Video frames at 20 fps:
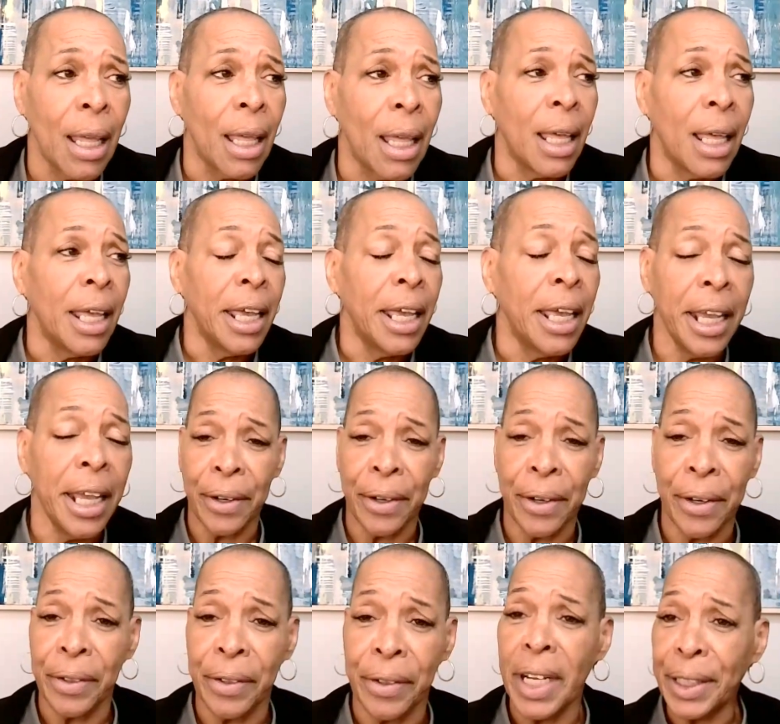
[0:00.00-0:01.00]
Here
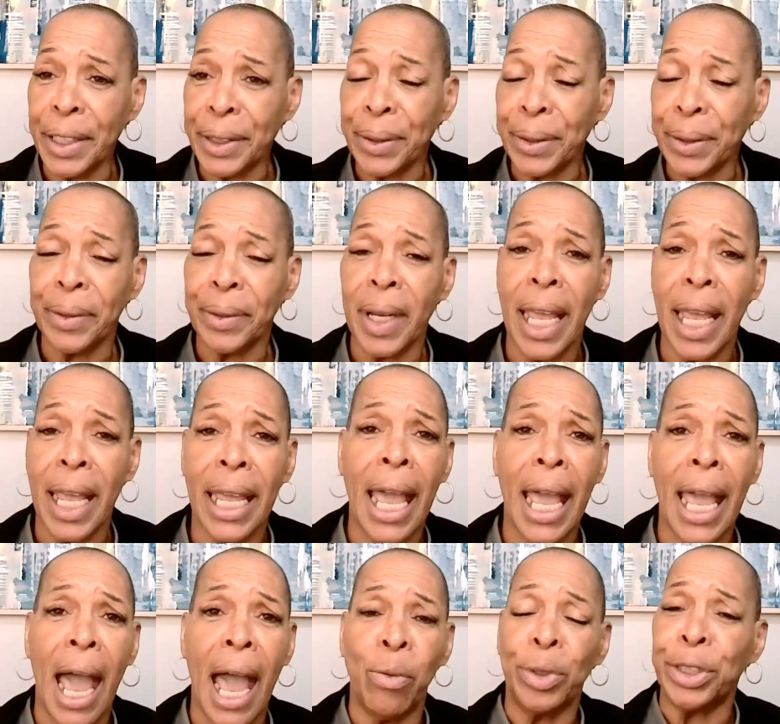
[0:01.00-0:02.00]
yesterday, I
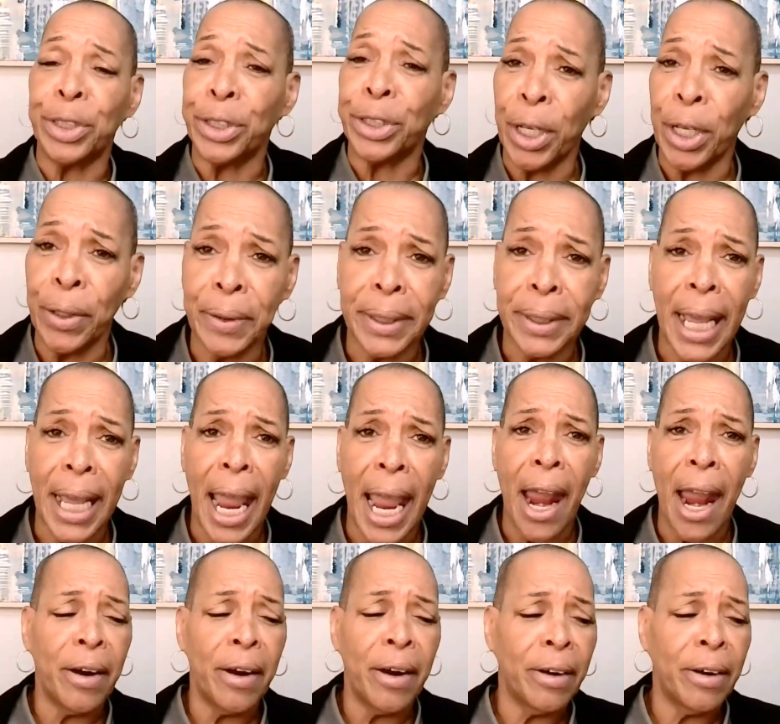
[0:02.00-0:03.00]
was so
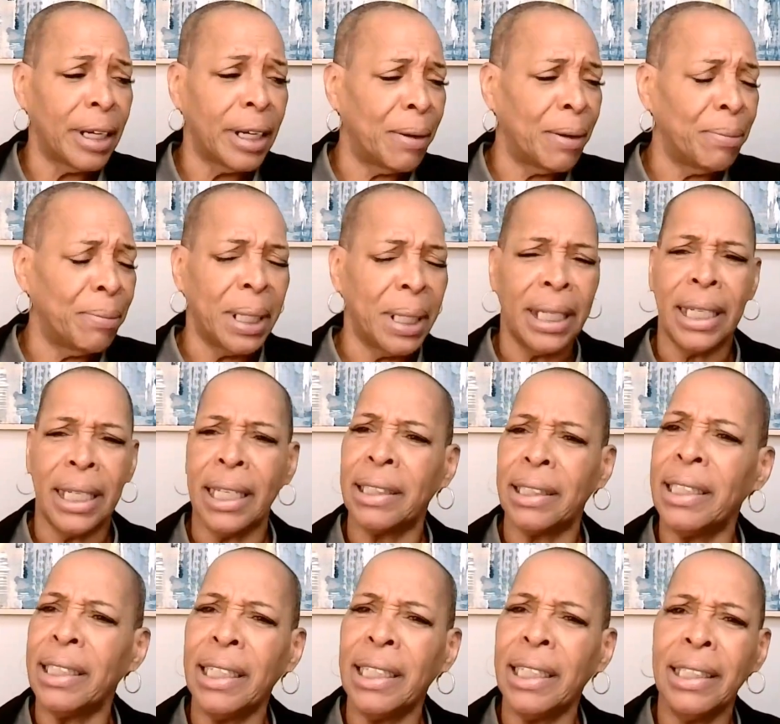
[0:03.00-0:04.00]
tired. I mean, and
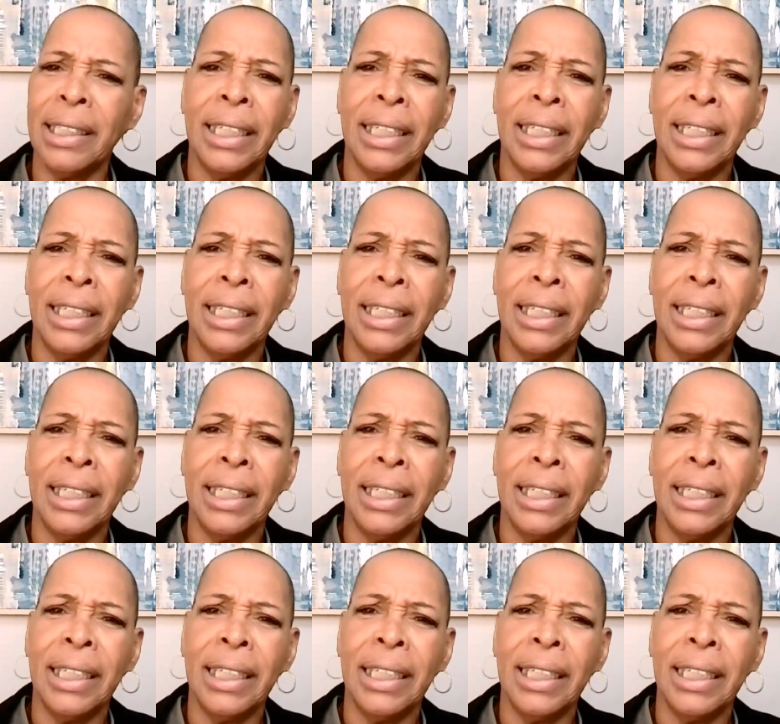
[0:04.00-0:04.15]
then